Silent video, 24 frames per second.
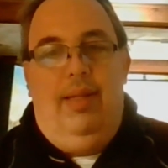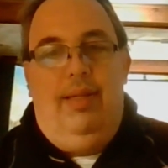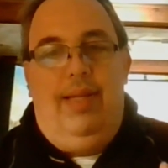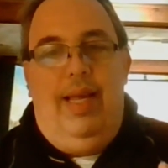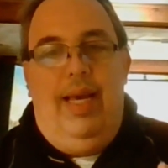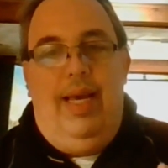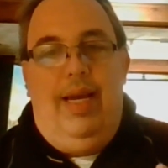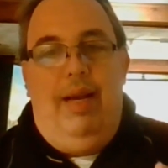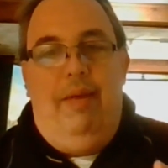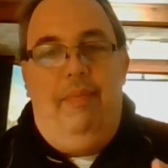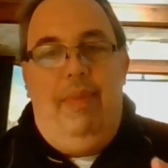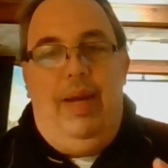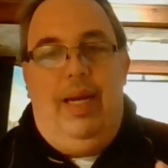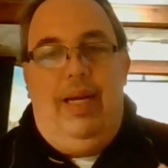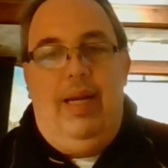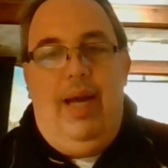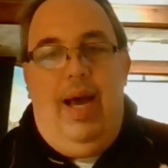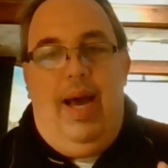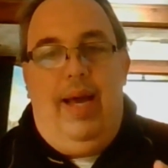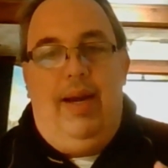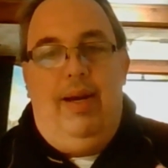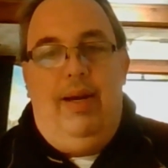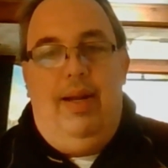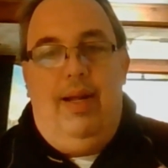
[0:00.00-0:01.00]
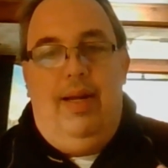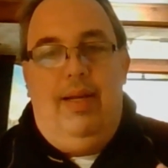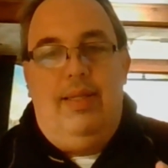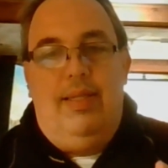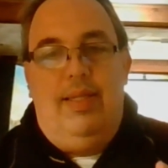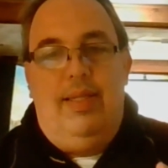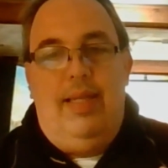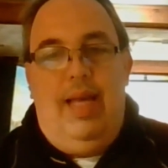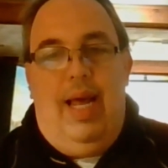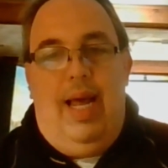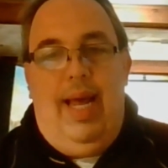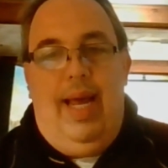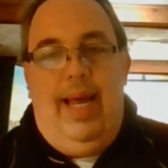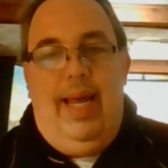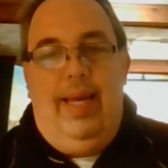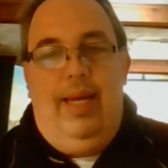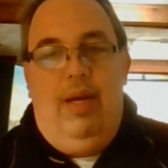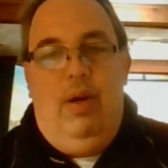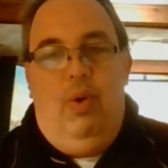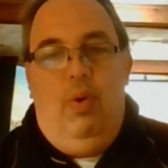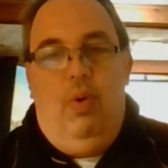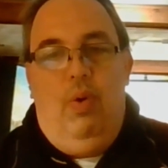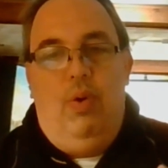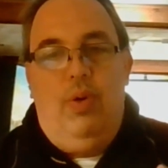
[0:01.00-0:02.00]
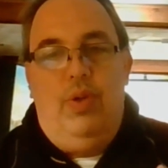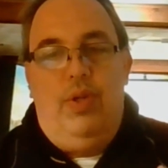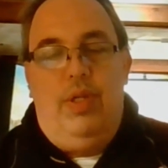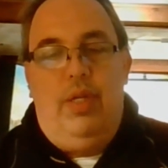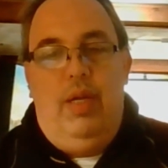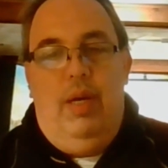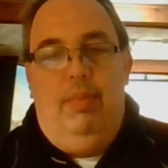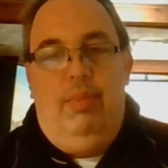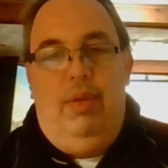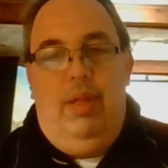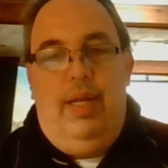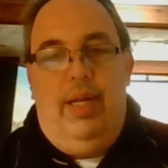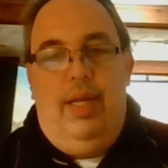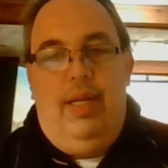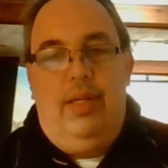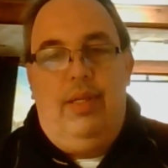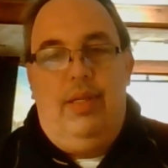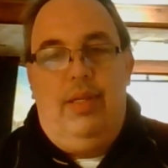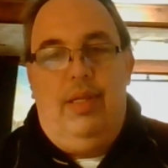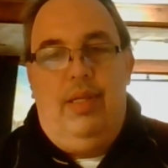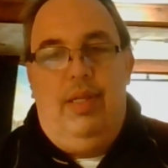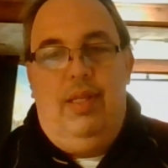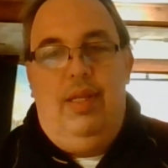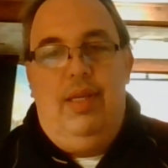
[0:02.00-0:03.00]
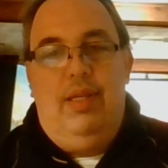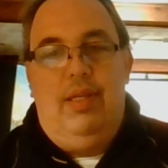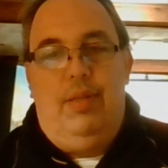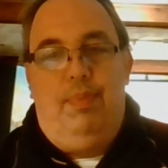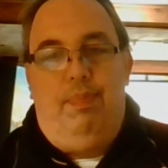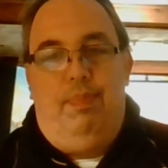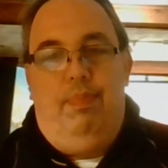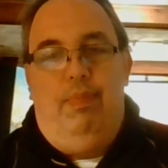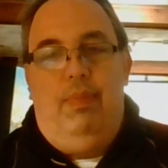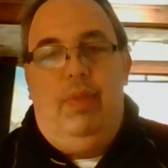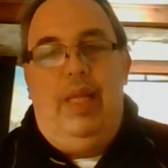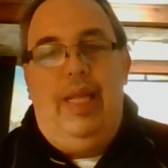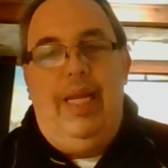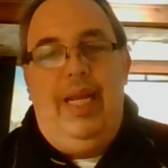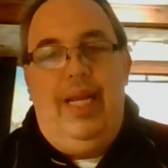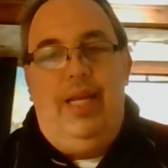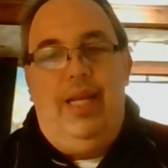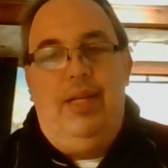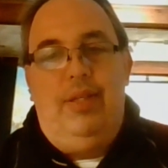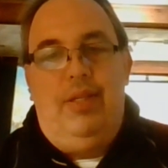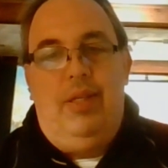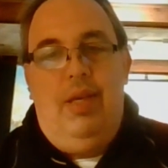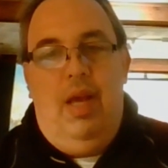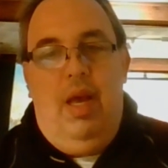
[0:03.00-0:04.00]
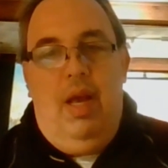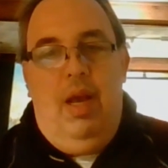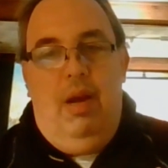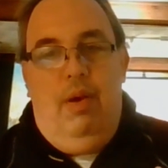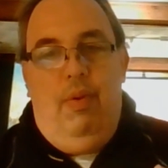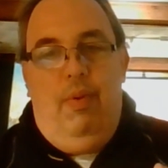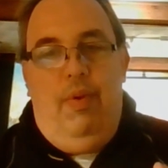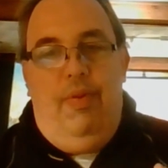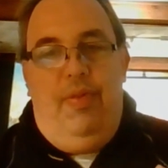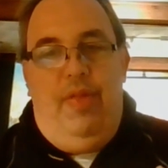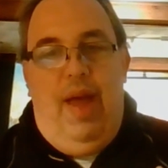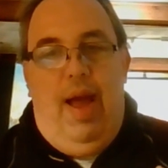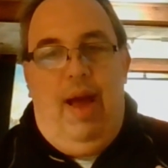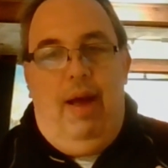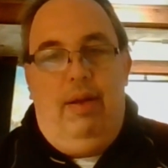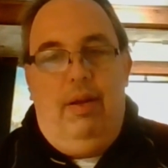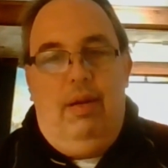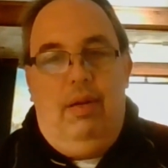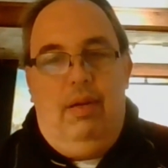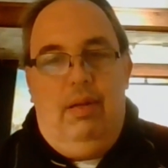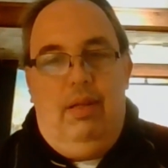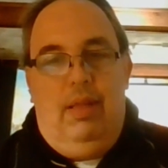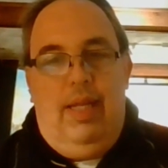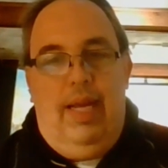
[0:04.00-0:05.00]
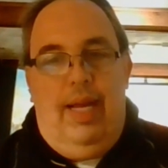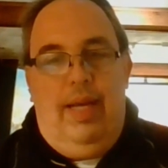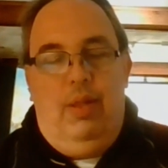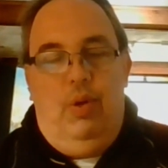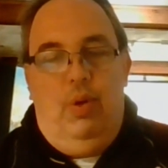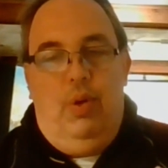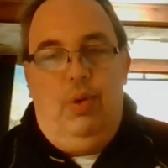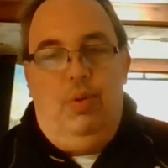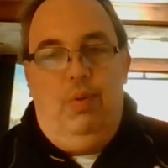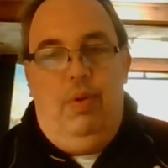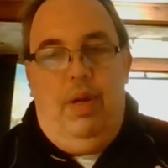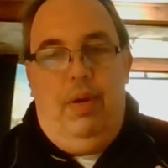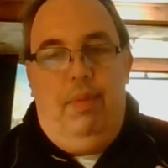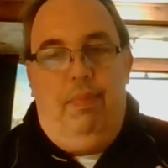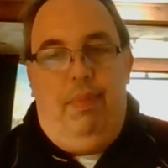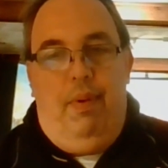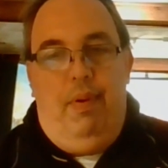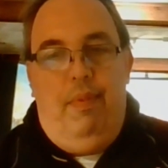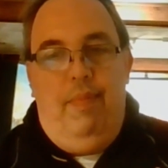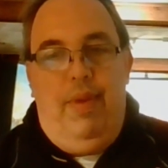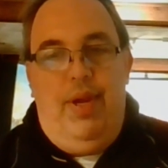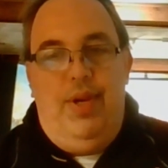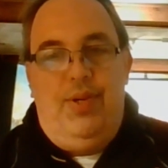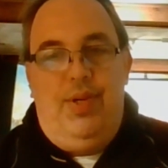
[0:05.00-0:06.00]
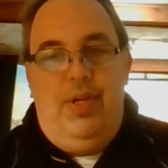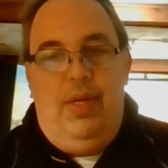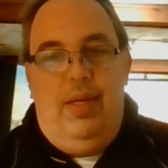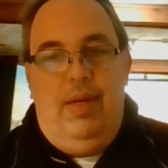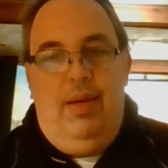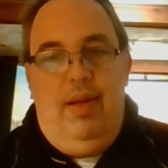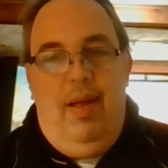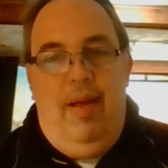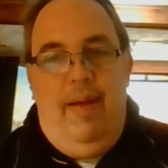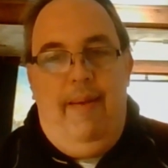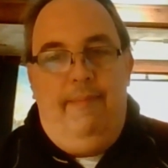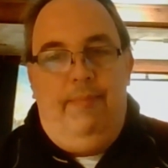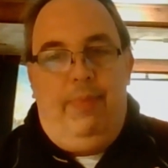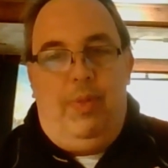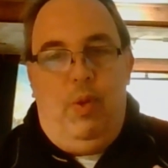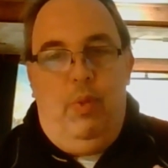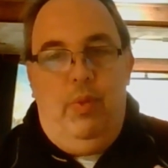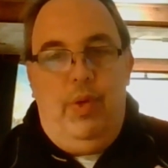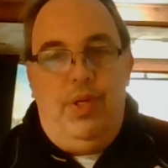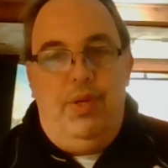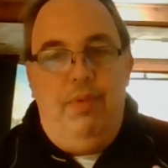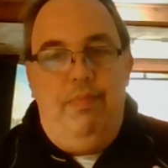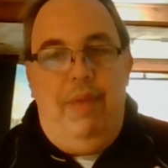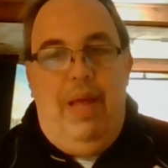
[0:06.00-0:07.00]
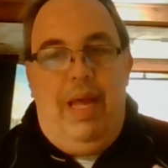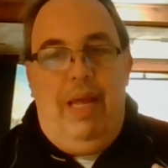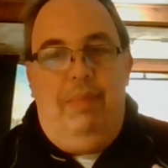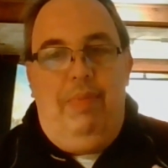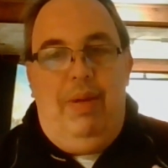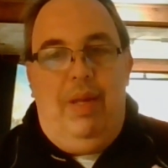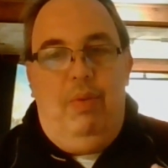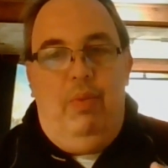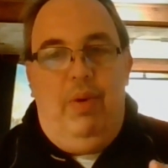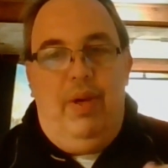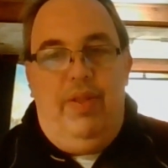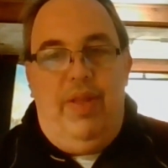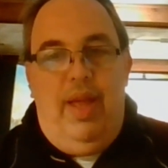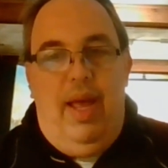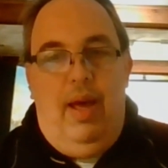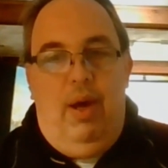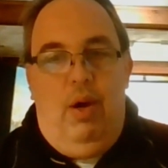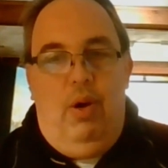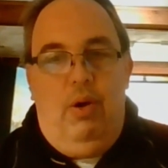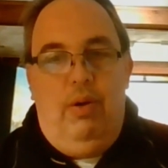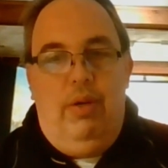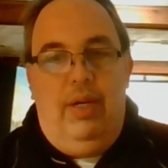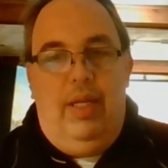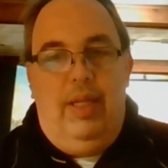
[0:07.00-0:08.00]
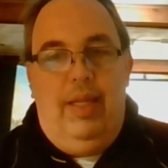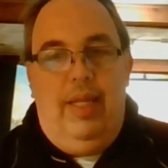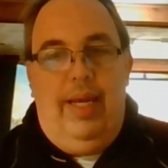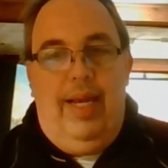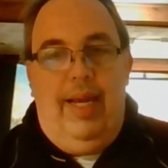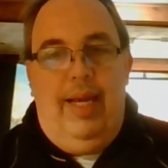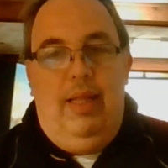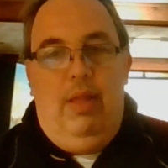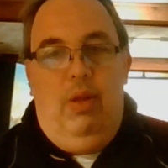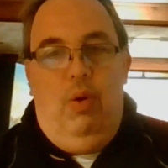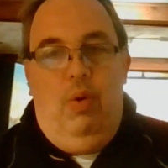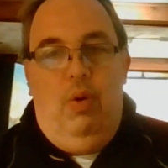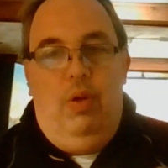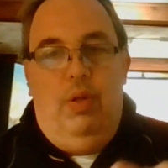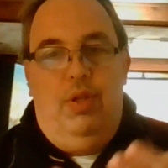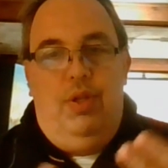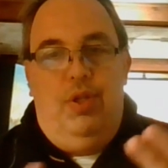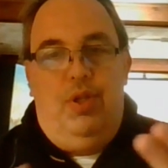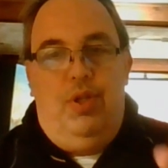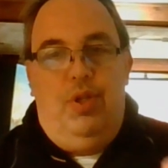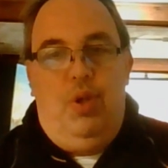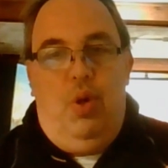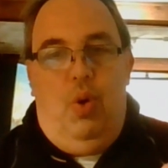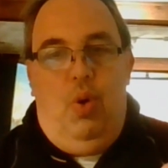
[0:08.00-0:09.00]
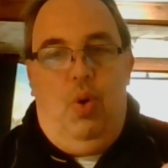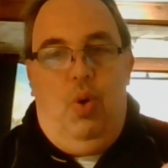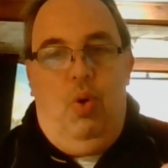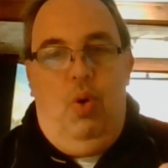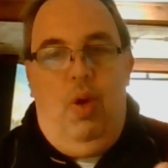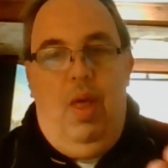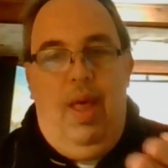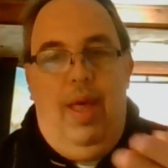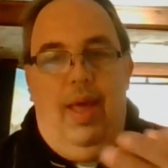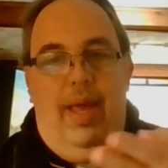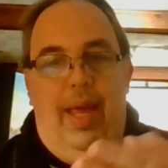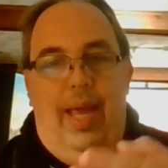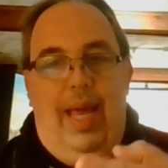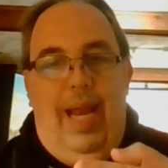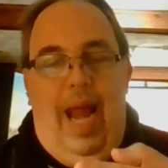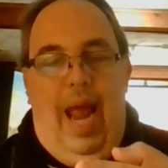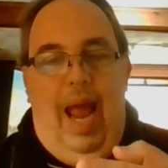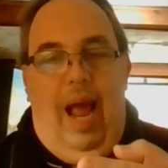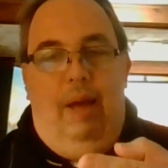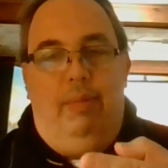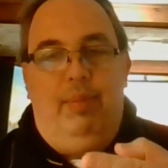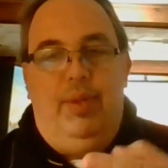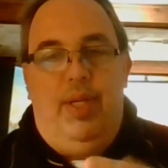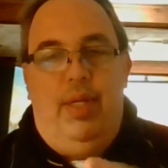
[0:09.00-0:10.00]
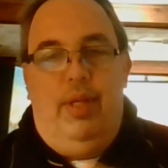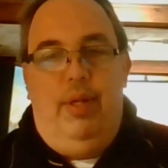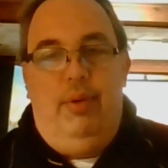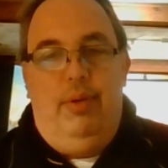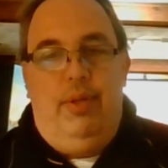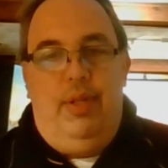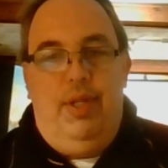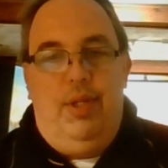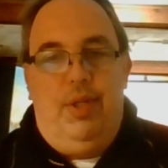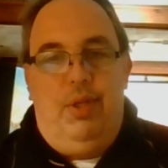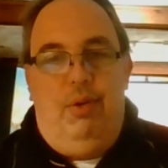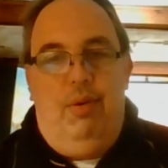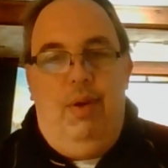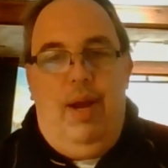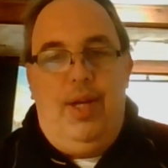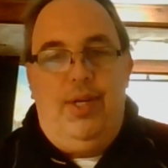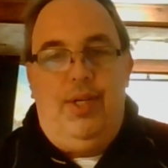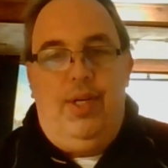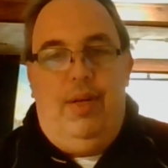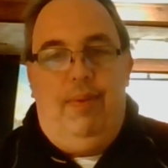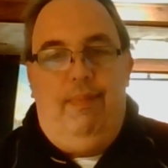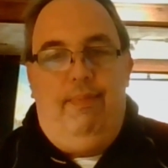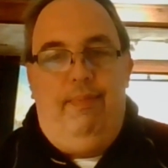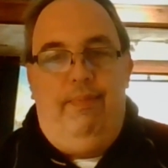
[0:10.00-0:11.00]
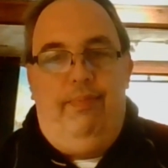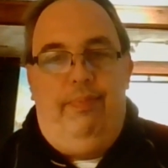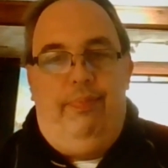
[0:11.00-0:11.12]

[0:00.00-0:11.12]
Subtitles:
tenant may not assign or sublease this lease without landlord's written permission, which may be withheld in landlord's sole and absolute discretion.